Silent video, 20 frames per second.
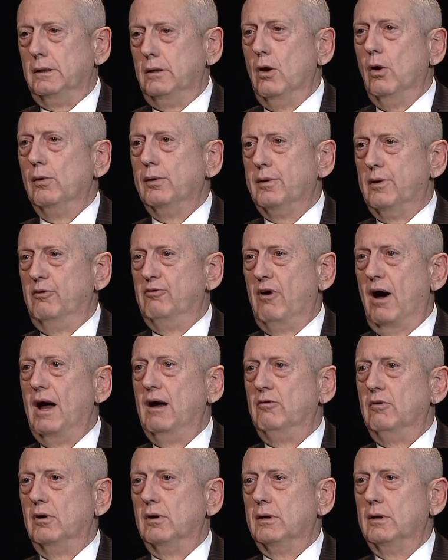no
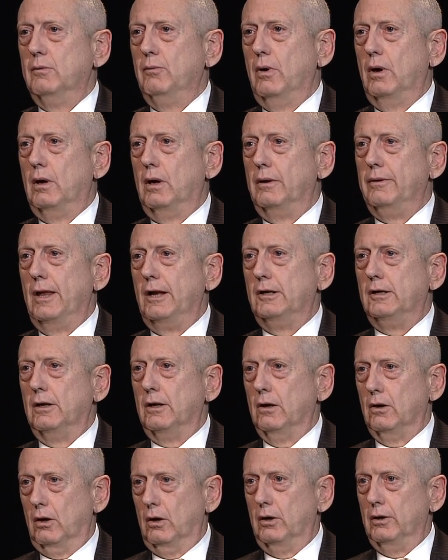survivors. They
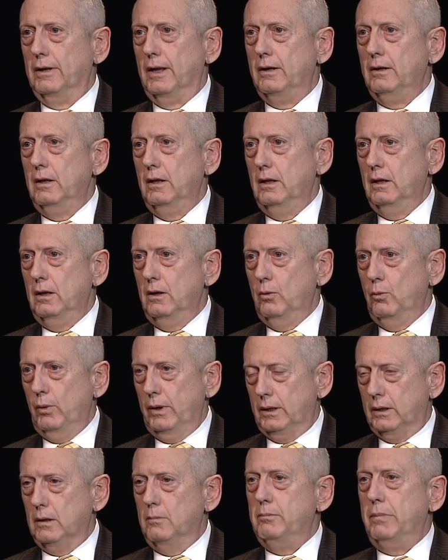should learn that
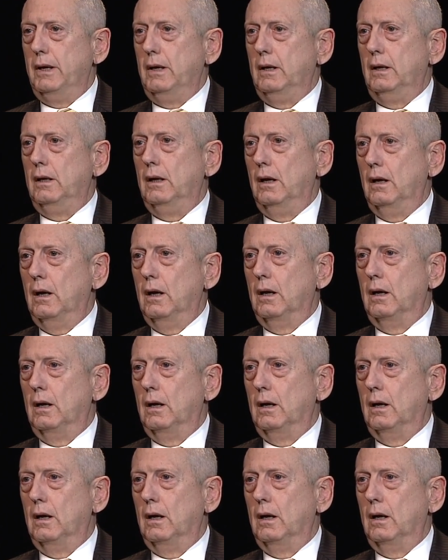we can be